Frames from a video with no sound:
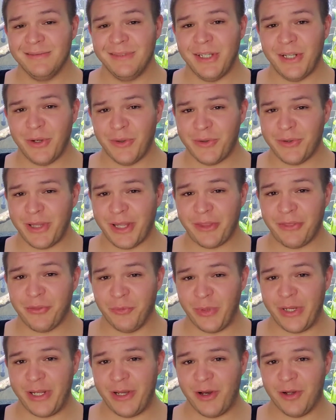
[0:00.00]
You know, they're like
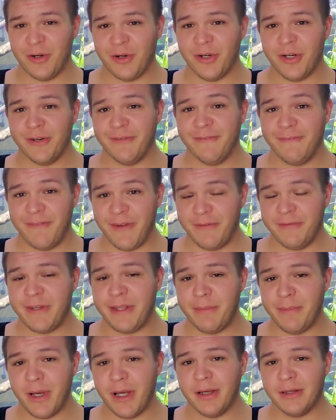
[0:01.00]

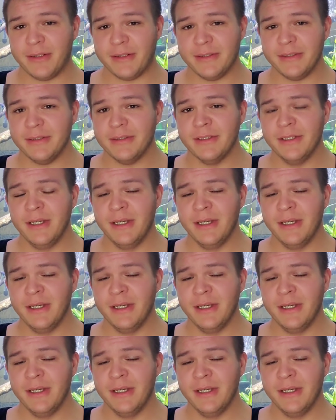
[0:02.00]
$350.